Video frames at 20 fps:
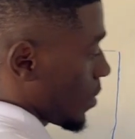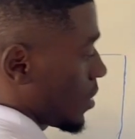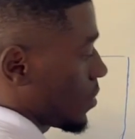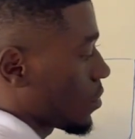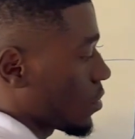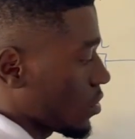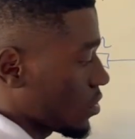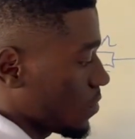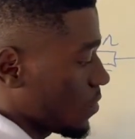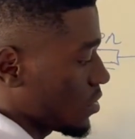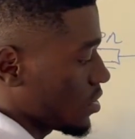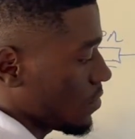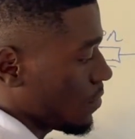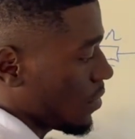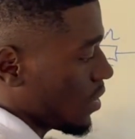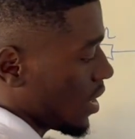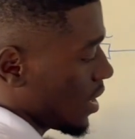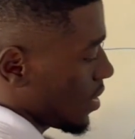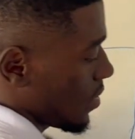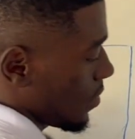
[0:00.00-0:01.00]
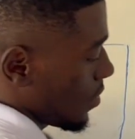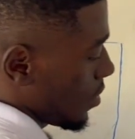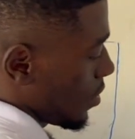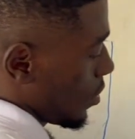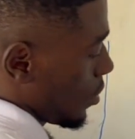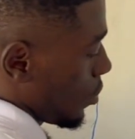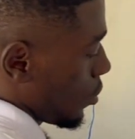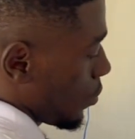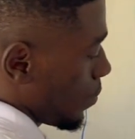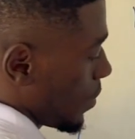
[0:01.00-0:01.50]
of course multiply
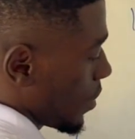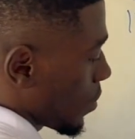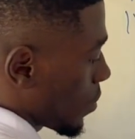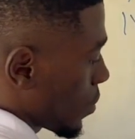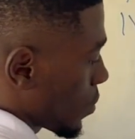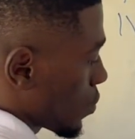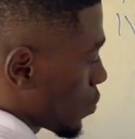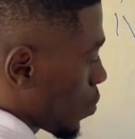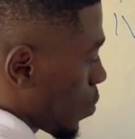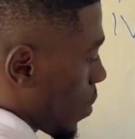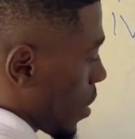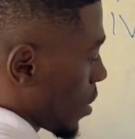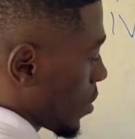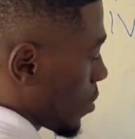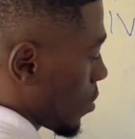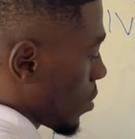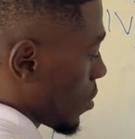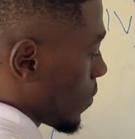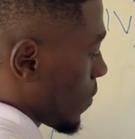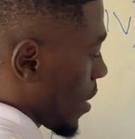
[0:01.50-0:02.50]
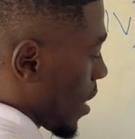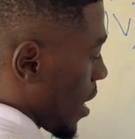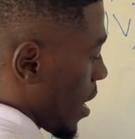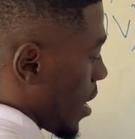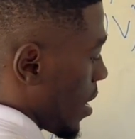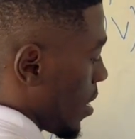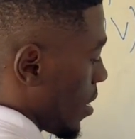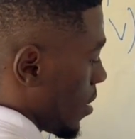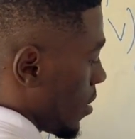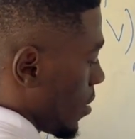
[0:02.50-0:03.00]
equals to 1 over
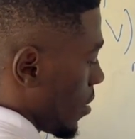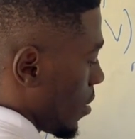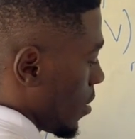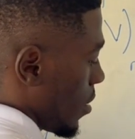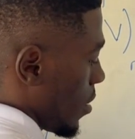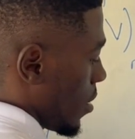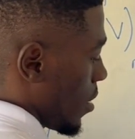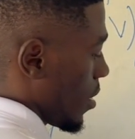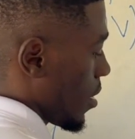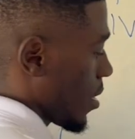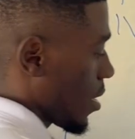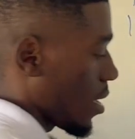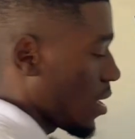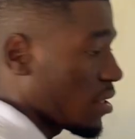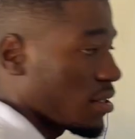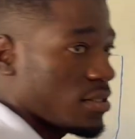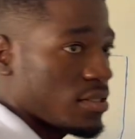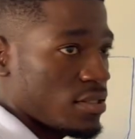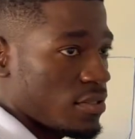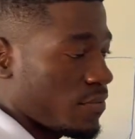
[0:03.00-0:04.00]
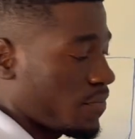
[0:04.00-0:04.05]
LC.